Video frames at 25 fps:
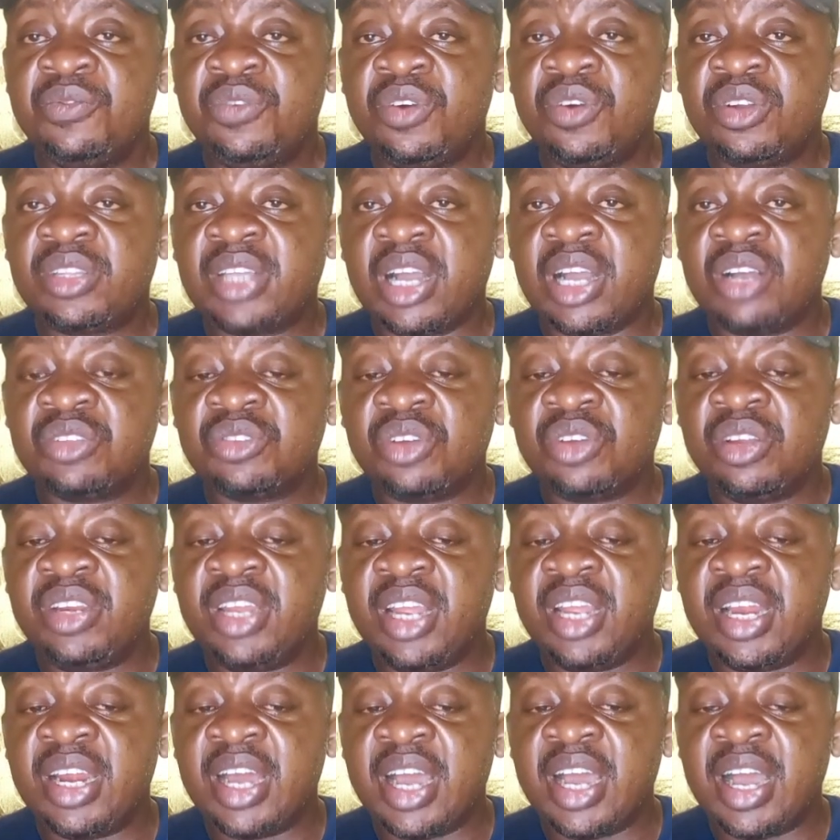4,000
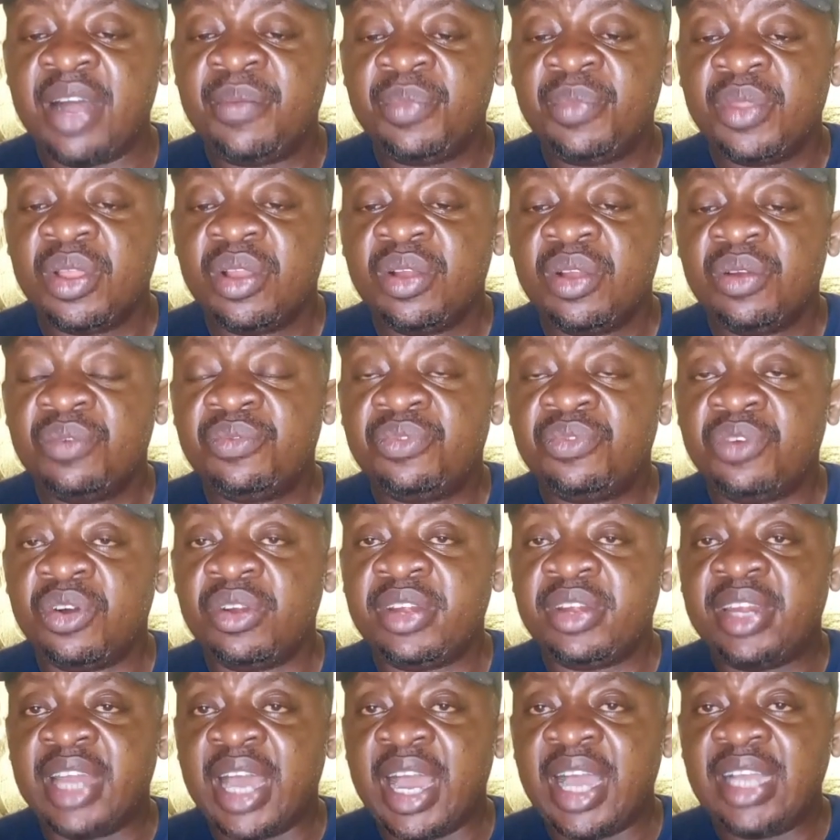naira
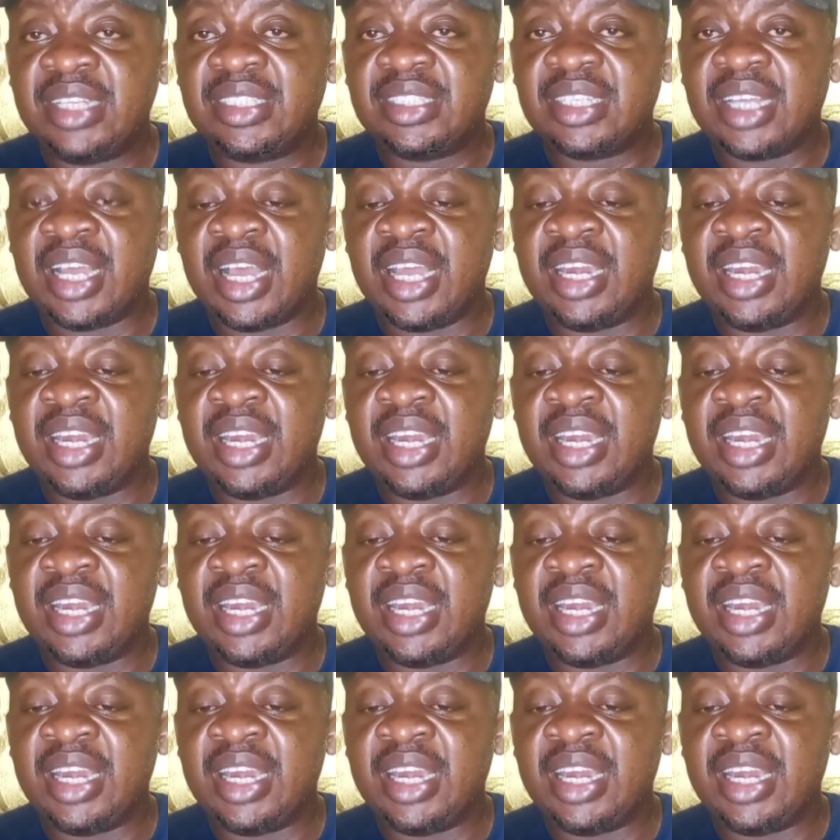for that.